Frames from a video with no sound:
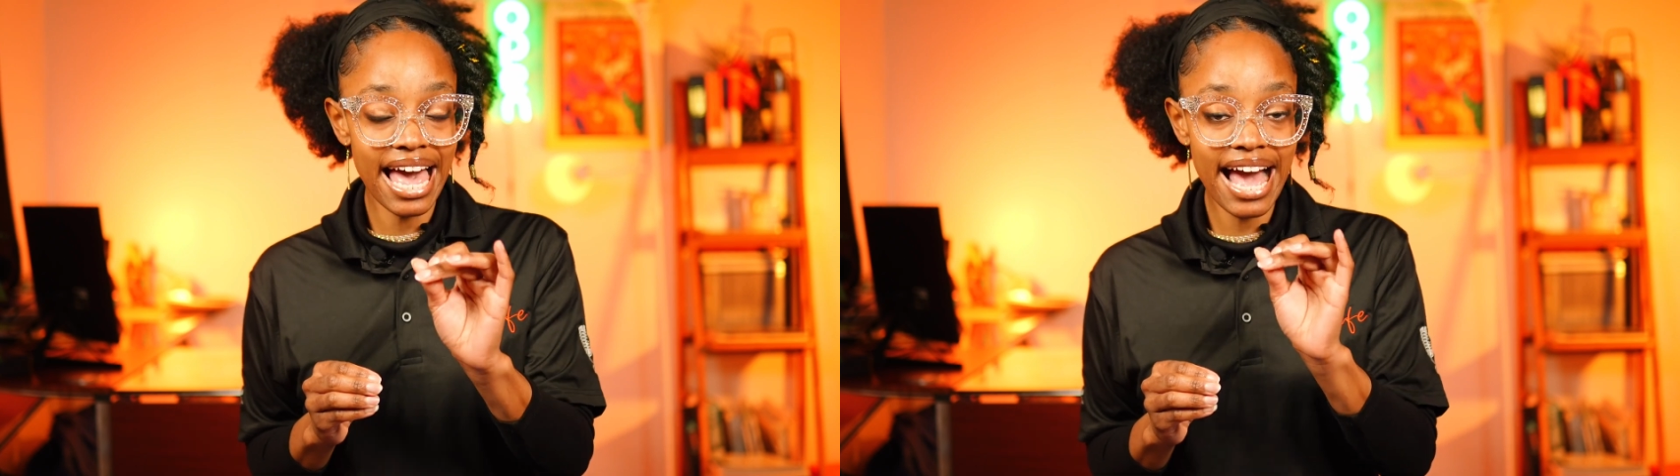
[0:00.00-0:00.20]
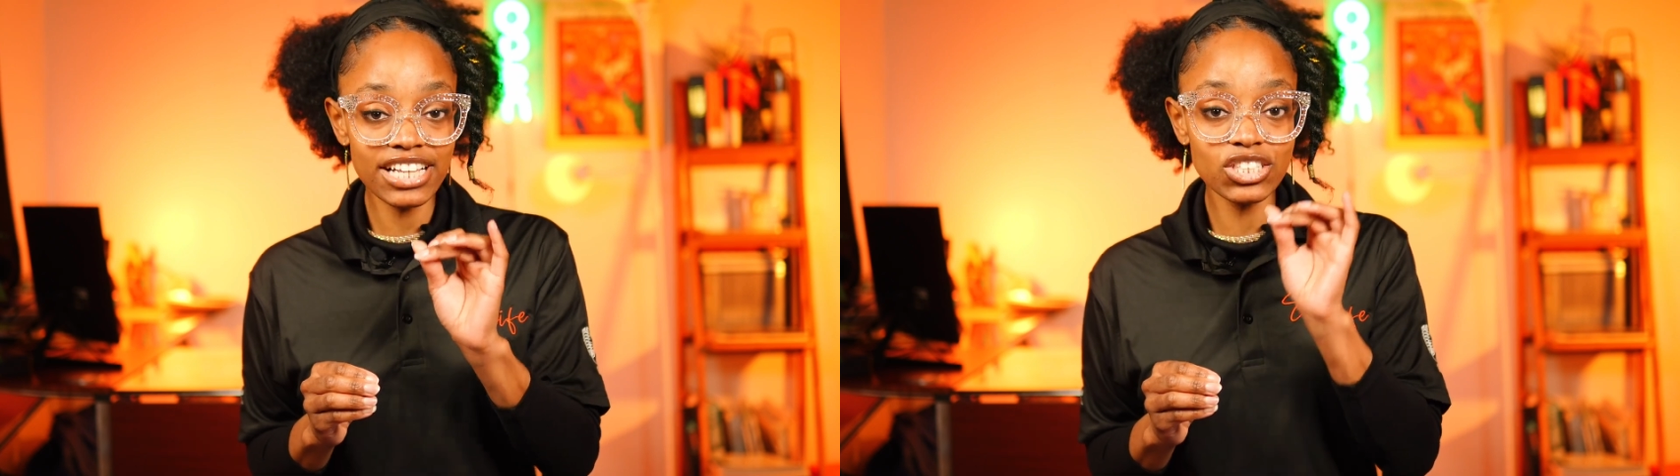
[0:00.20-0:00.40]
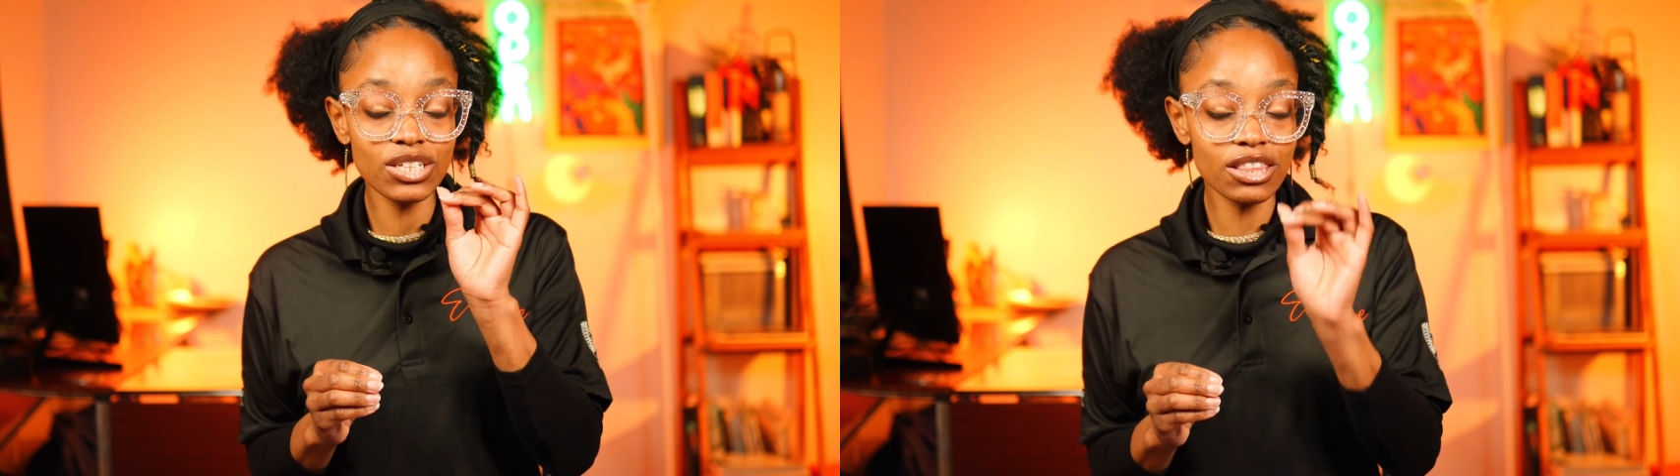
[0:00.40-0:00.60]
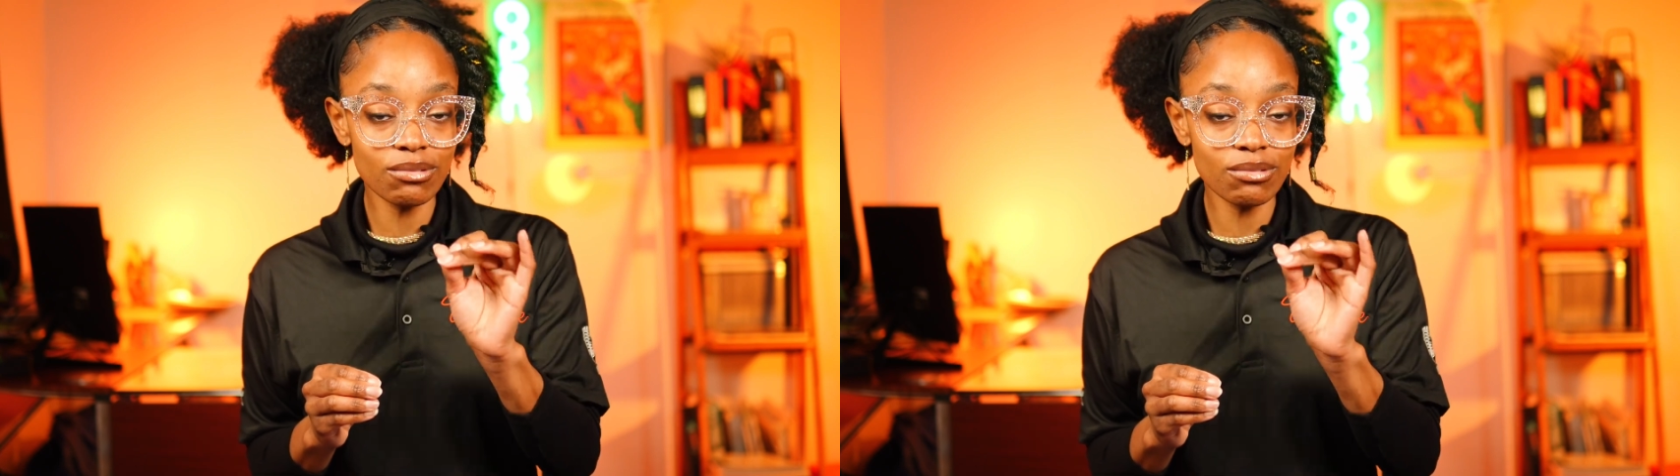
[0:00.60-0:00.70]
actually